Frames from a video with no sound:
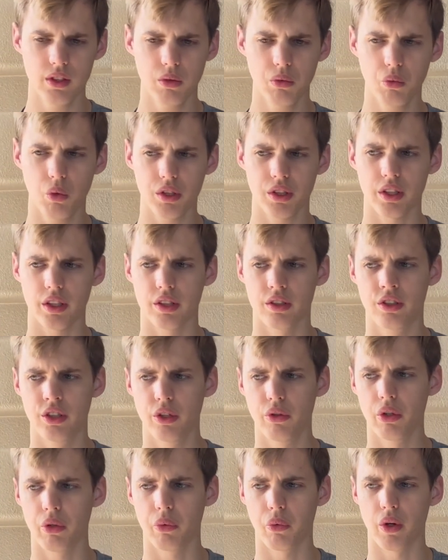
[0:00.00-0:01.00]
what they're
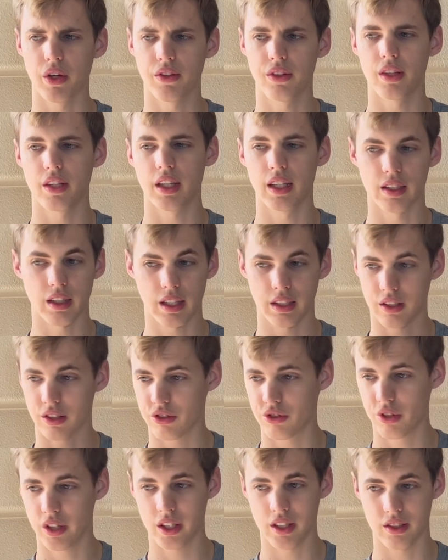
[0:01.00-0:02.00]
doing with it, and like they're
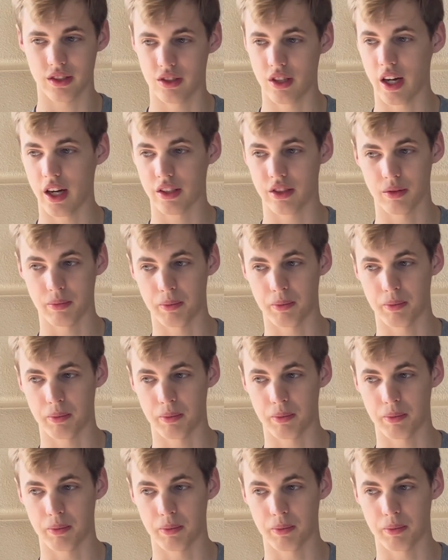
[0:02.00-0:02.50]
treating this doctor,